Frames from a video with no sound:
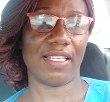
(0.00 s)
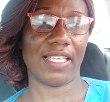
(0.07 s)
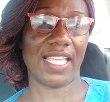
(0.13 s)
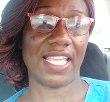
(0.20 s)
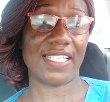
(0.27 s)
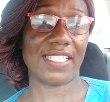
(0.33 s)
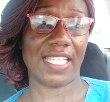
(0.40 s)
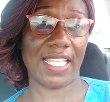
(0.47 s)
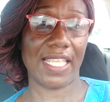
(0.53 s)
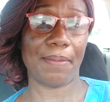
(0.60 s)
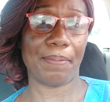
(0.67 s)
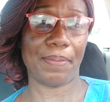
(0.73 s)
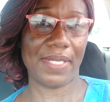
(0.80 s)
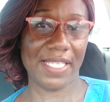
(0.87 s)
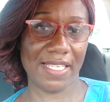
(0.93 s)

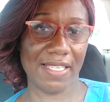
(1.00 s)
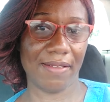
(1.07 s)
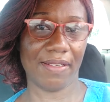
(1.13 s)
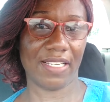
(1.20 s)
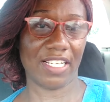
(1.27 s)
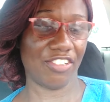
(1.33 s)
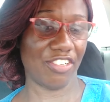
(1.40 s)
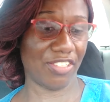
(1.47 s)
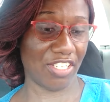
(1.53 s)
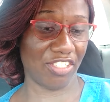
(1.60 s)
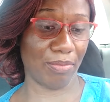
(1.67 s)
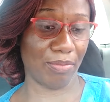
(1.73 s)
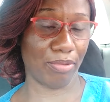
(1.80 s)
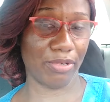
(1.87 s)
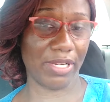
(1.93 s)
ASAP, because she says
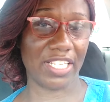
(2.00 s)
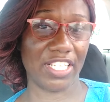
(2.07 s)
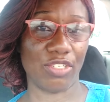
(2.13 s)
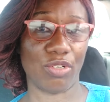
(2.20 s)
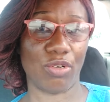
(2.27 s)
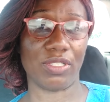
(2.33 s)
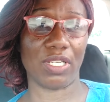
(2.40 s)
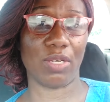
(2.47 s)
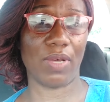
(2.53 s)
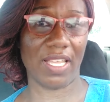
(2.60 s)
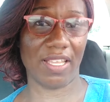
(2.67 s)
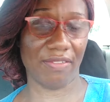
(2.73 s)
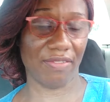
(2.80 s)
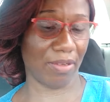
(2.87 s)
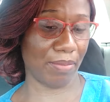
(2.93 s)
she's breaking out or
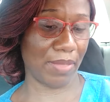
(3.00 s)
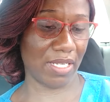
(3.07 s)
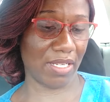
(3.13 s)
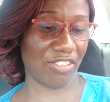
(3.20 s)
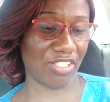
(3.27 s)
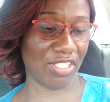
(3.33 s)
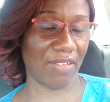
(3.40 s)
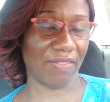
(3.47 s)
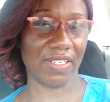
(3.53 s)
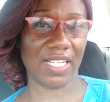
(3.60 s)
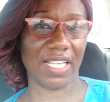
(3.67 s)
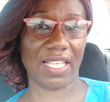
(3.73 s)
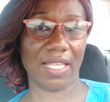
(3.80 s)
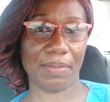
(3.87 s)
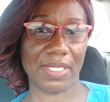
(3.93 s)
whatever because she have the
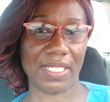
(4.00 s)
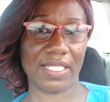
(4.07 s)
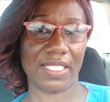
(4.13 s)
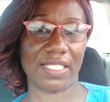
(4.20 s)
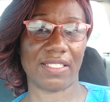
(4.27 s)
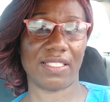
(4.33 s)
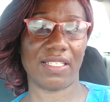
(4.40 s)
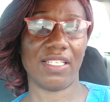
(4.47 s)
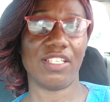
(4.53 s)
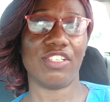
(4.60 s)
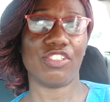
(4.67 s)
diabetes.